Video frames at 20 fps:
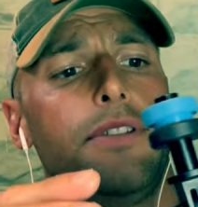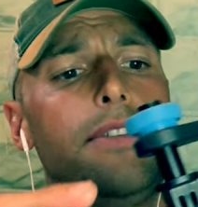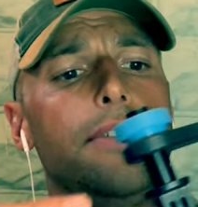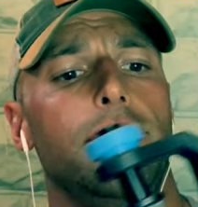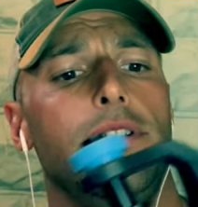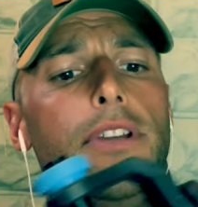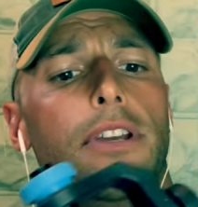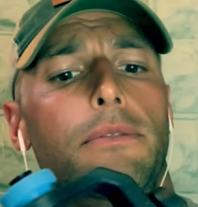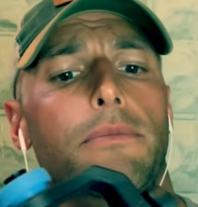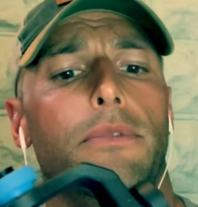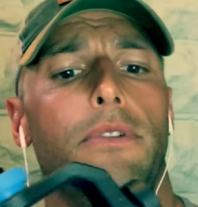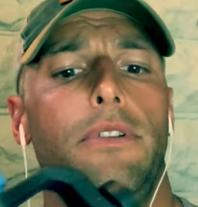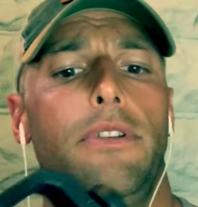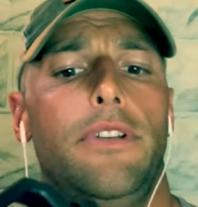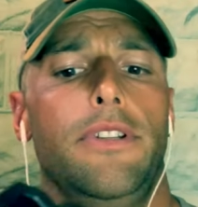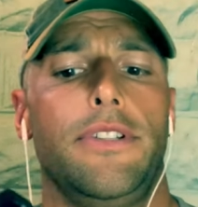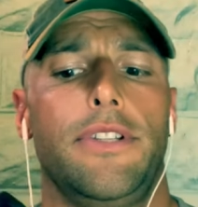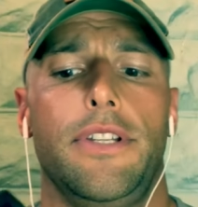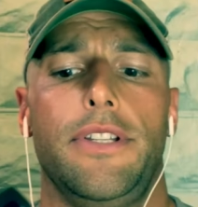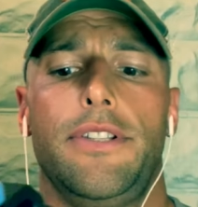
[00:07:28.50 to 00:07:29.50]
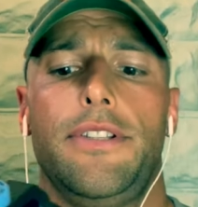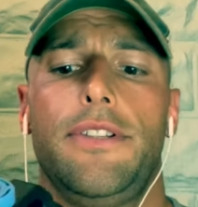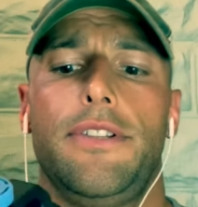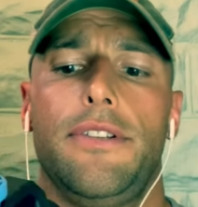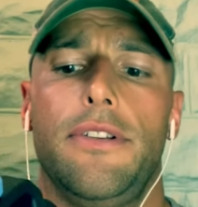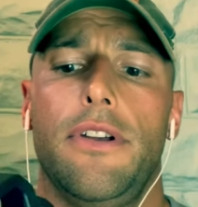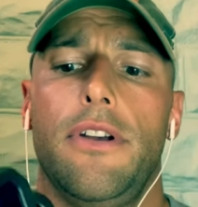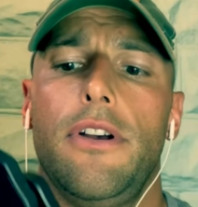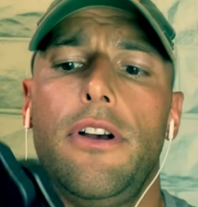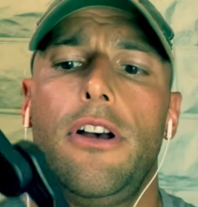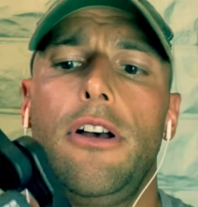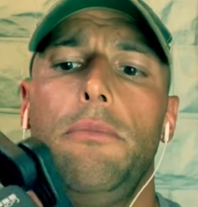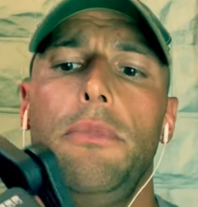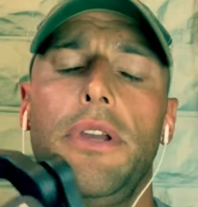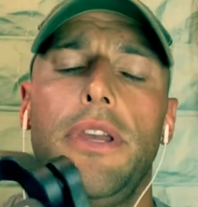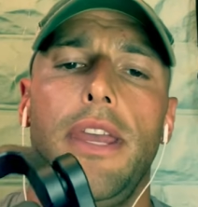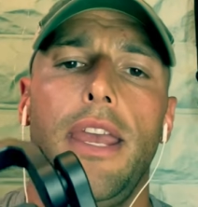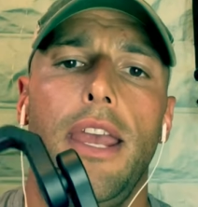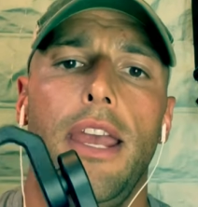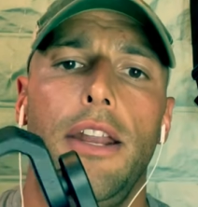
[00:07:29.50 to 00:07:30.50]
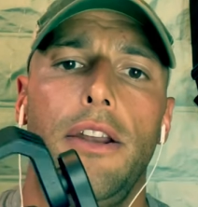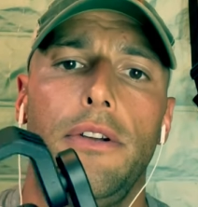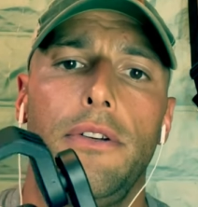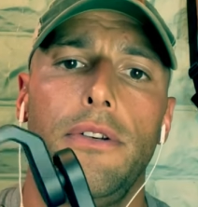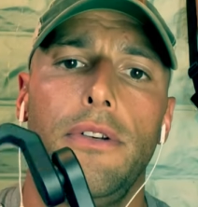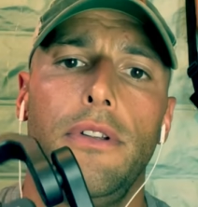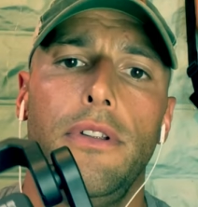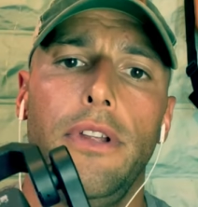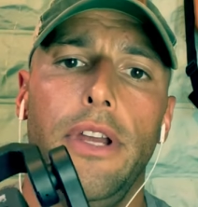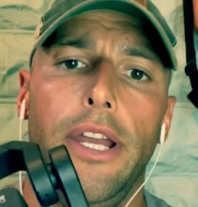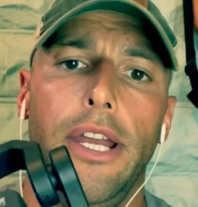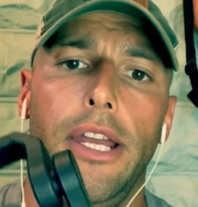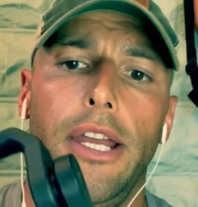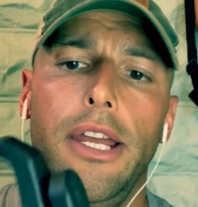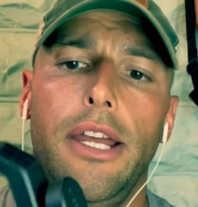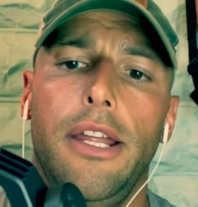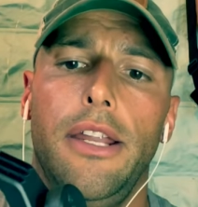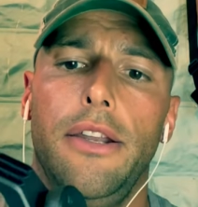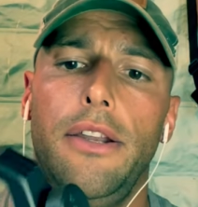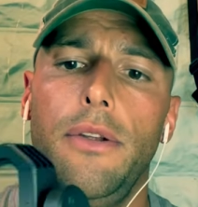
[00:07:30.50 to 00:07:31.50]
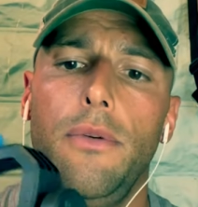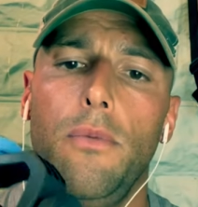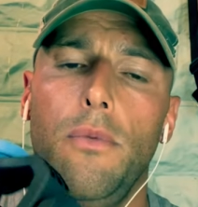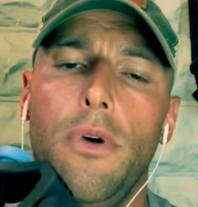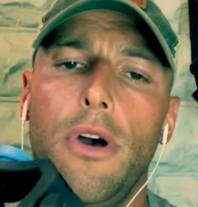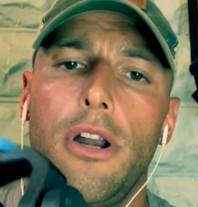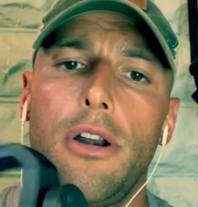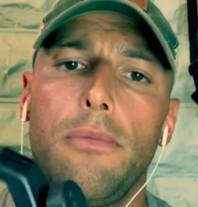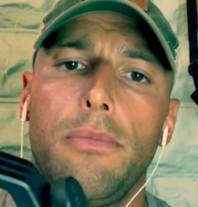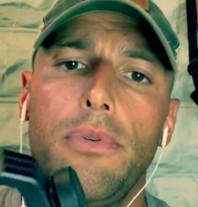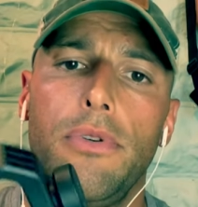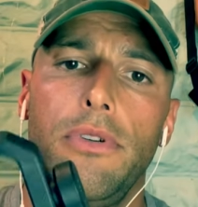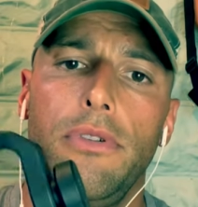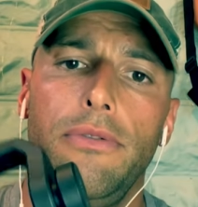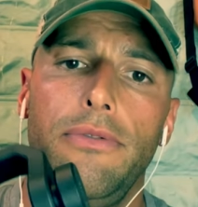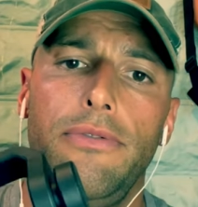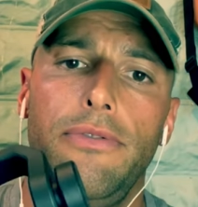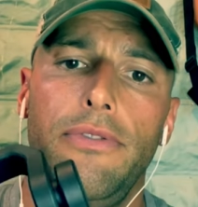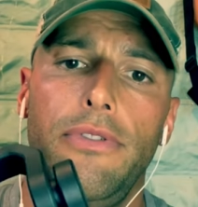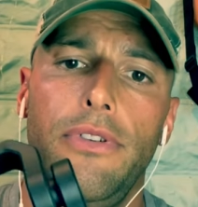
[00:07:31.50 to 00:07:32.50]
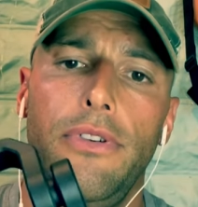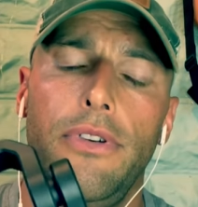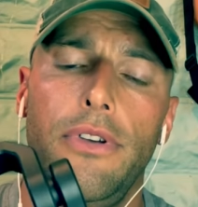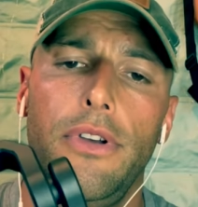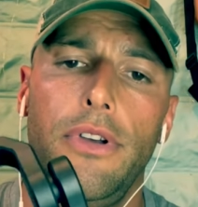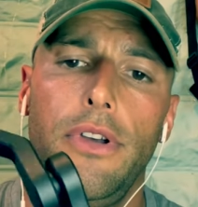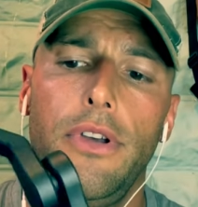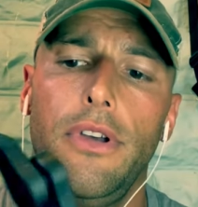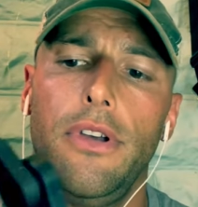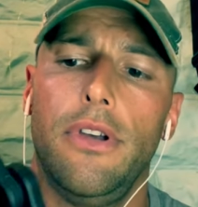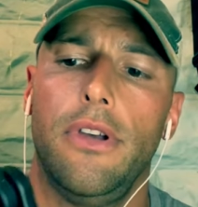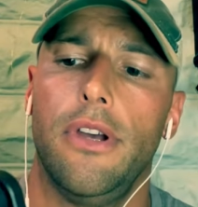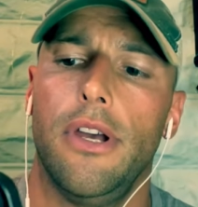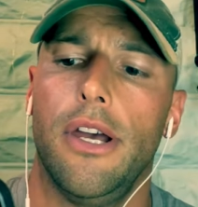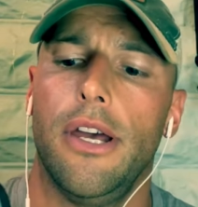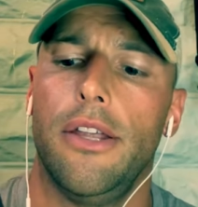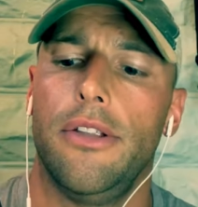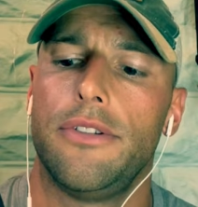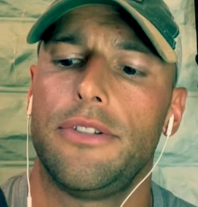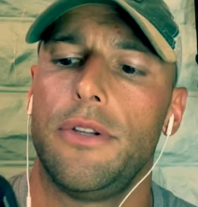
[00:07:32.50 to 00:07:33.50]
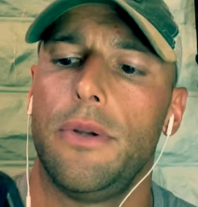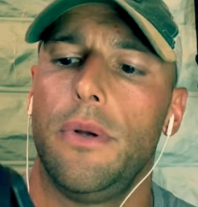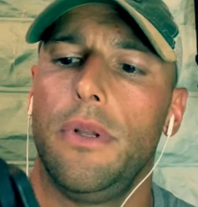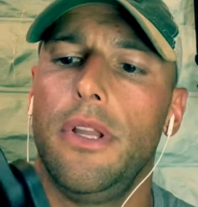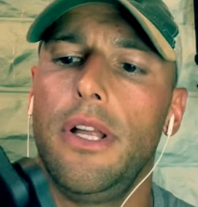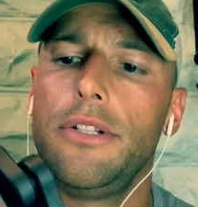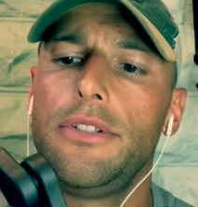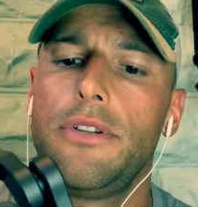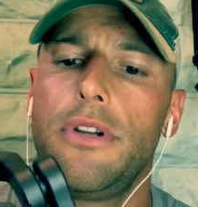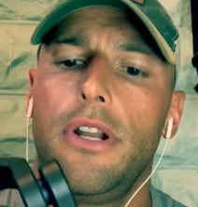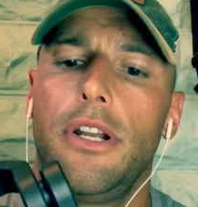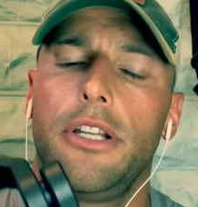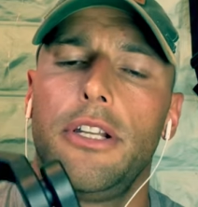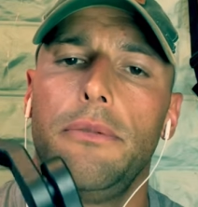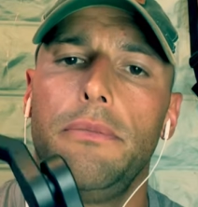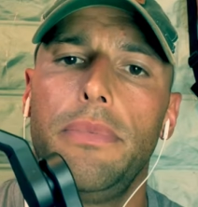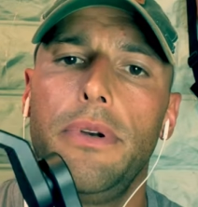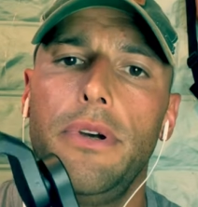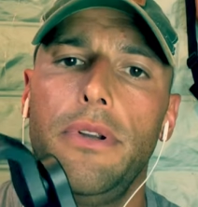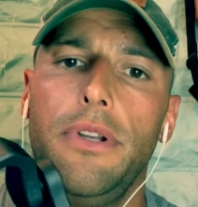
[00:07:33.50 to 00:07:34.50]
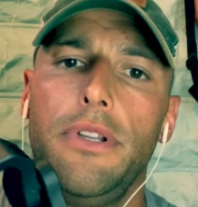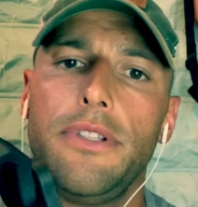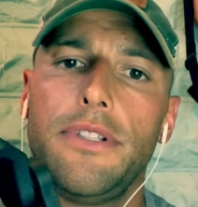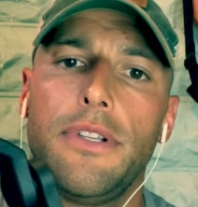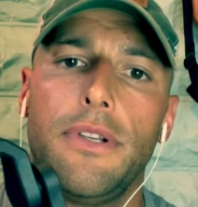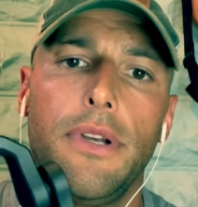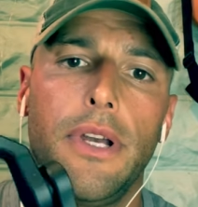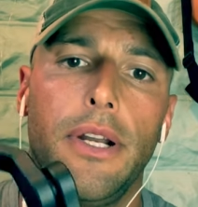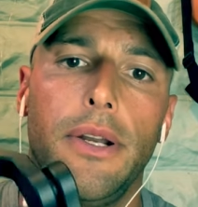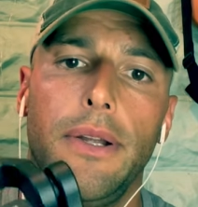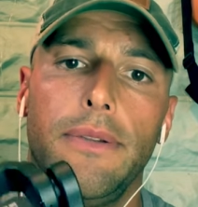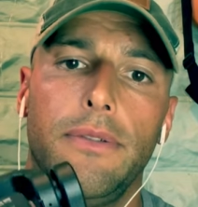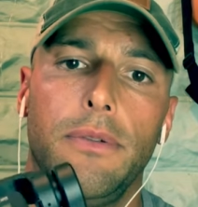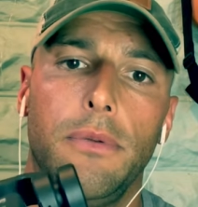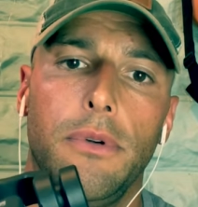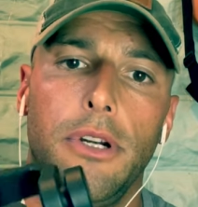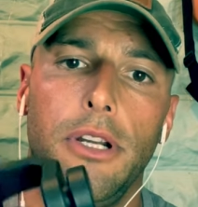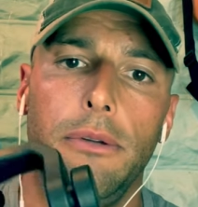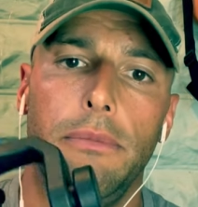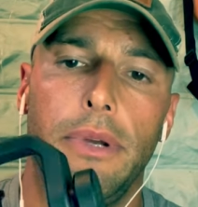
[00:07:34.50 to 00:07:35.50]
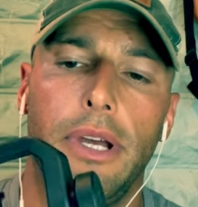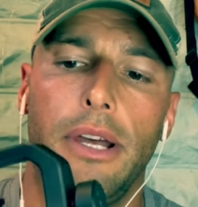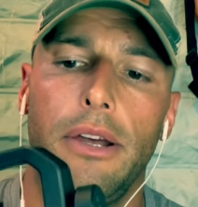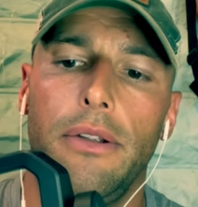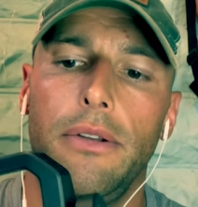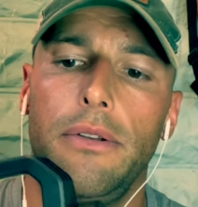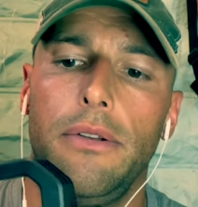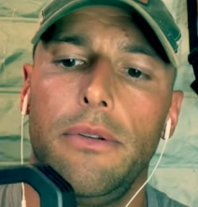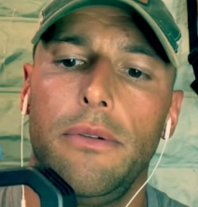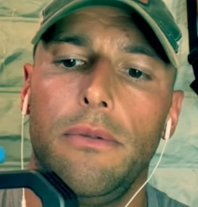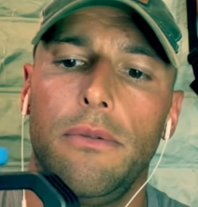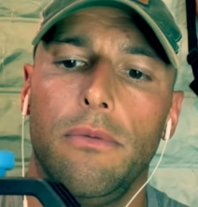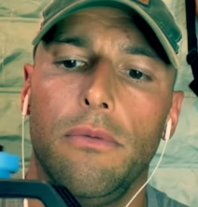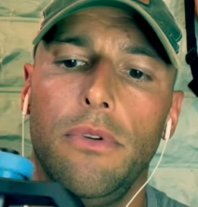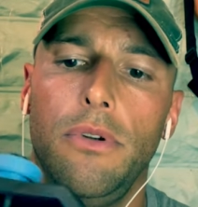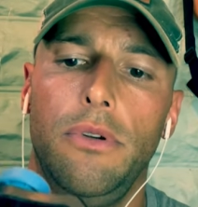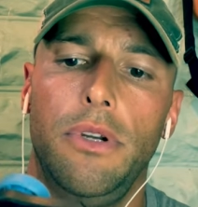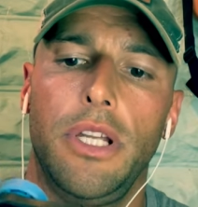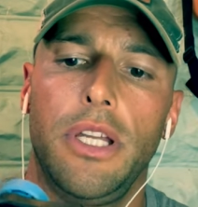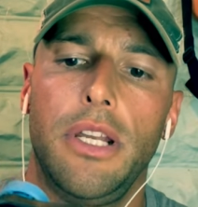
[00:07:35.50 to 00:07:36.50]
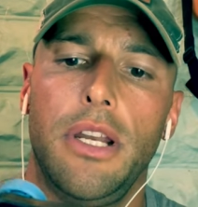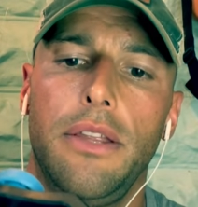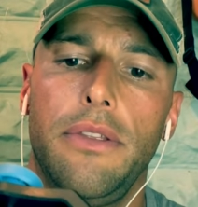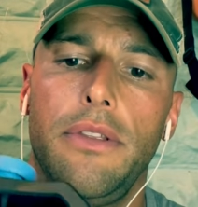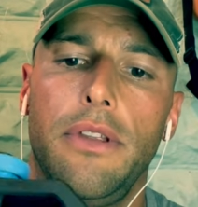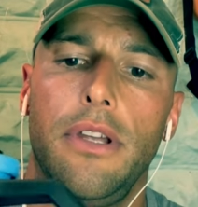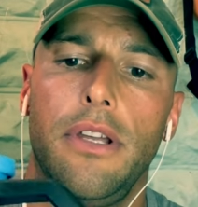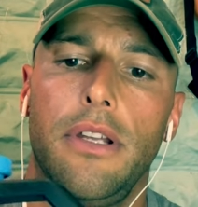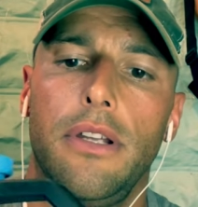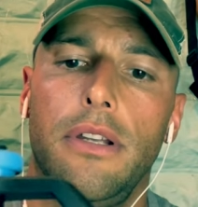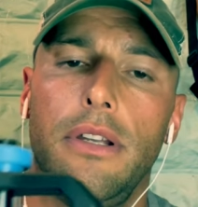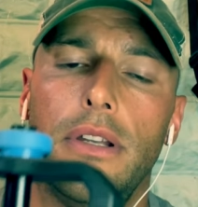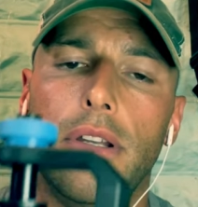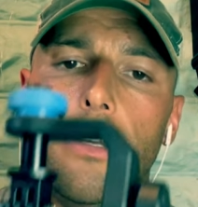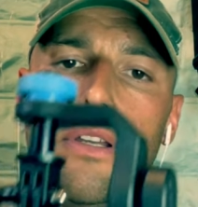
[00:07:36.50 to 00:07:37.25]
this gimbal is it's all mechanical and waterproof. There's no electronic component, so I don't have to worry about ruining anything.